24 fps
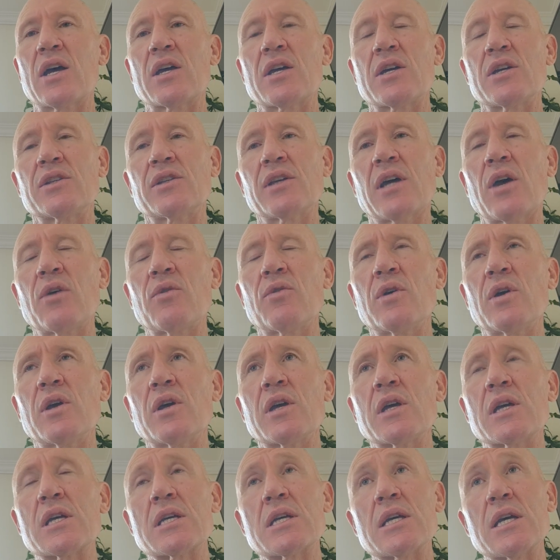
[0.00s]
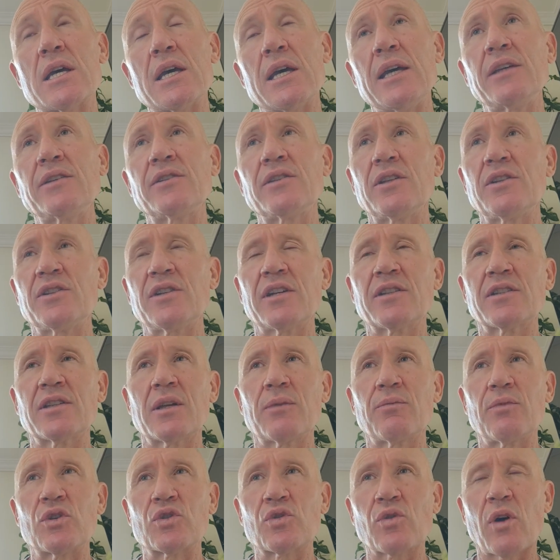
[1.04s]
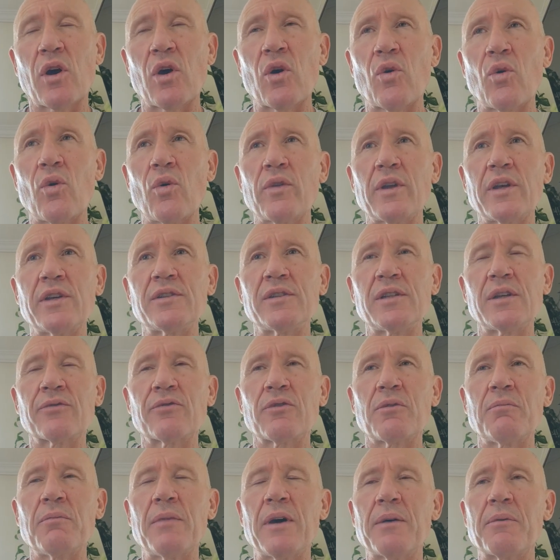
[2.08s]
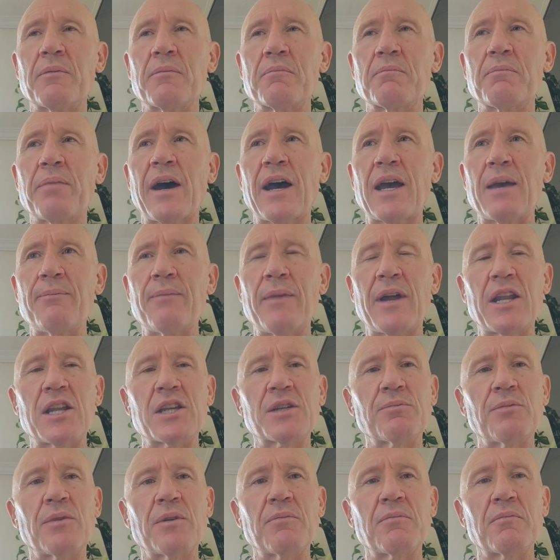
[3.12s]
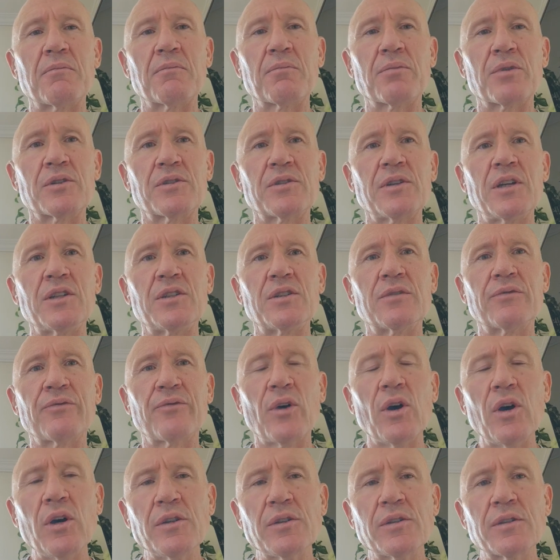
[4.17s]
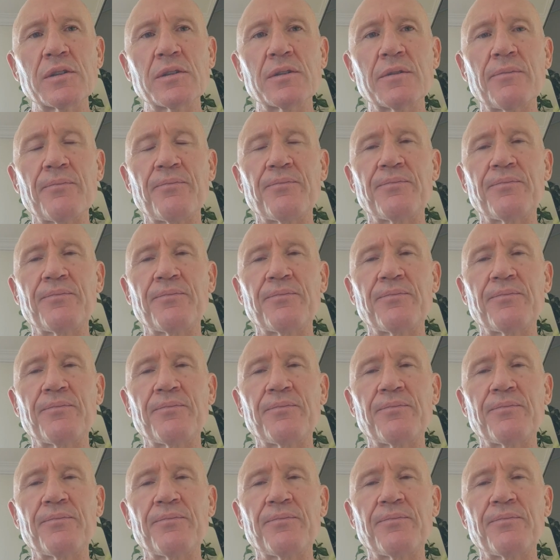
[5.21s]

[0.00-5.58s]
So he suggested we try all these different pain management procedures first